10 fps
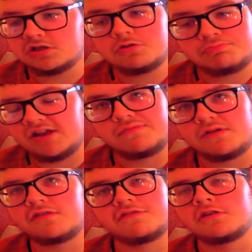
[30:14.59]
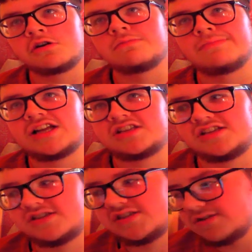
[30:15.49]
do previews for home
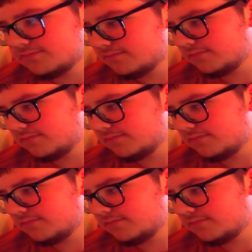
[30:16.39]
matches